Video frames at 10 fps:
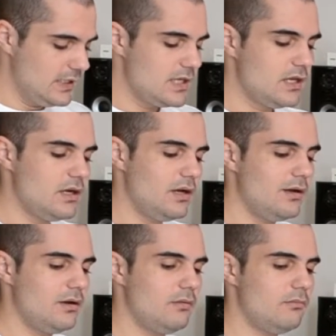
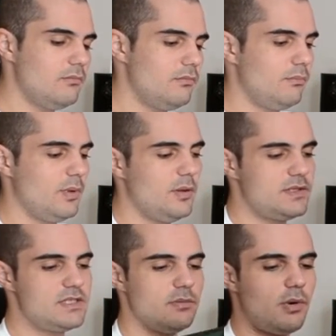But
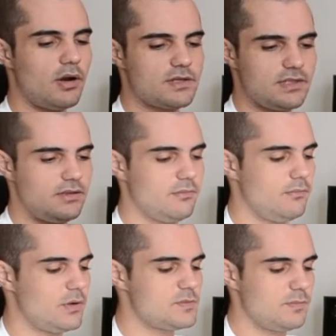this is the box that the
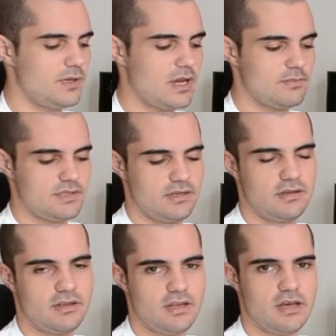mouse comes in.
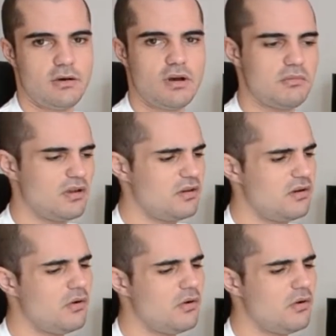Now I'm not gonna